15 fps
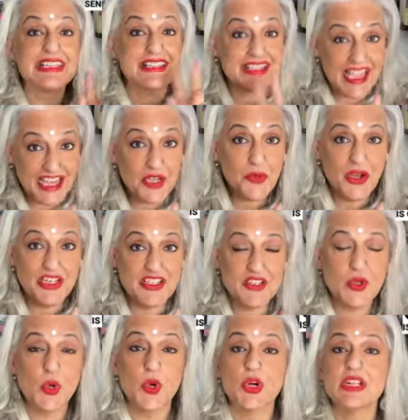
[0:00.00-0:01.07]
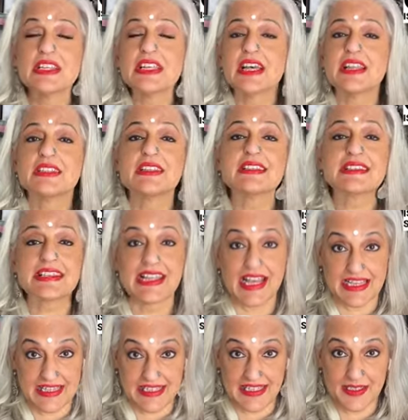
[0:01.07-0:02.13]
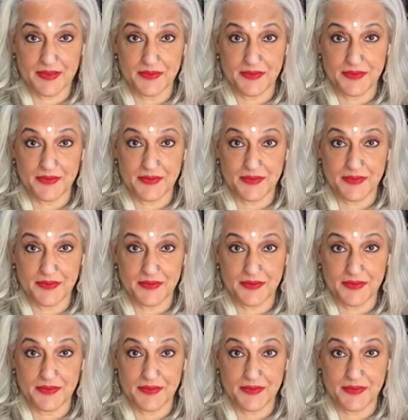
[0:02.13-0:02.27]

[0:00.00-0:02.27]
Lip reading: The second one is called the slide.